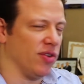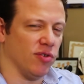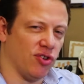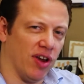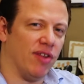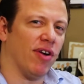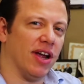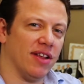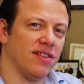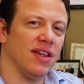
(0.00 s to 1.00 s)
So trade
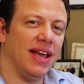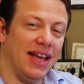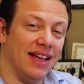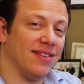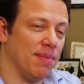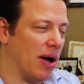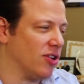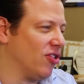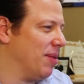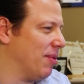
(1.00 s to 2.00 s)
dress is
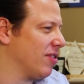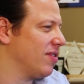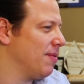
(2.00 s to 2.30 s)
about trademarks.